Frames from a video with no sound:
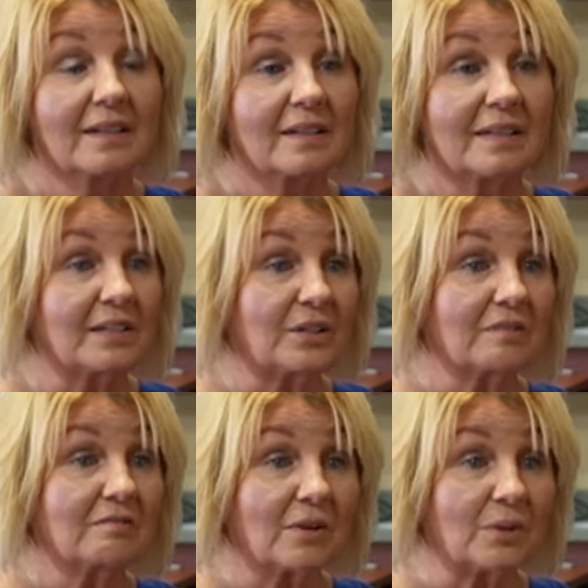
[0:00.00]
he
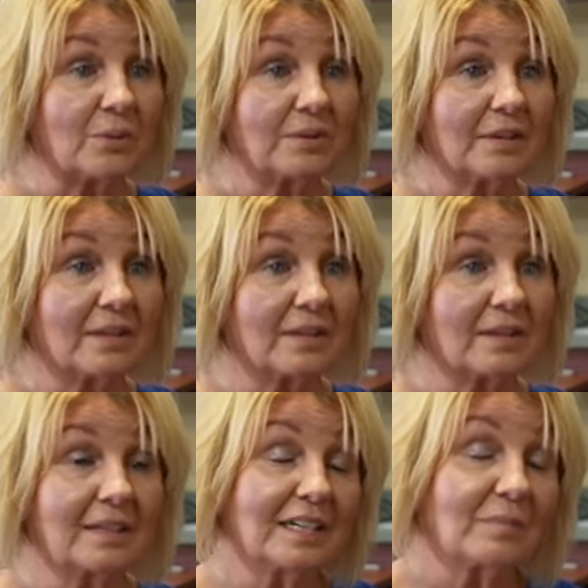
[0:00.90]
couldn't vote and
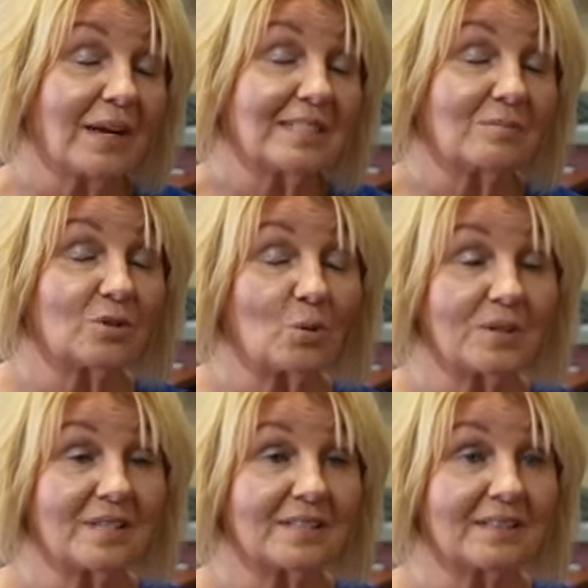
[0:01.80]
uh, he had made some
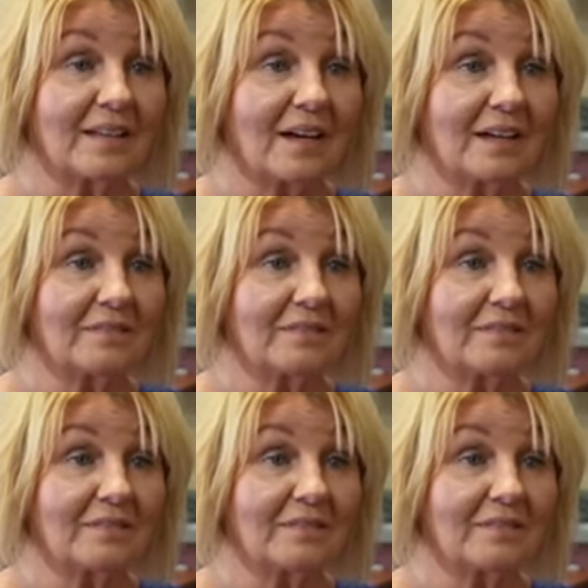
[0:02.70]
choices in life,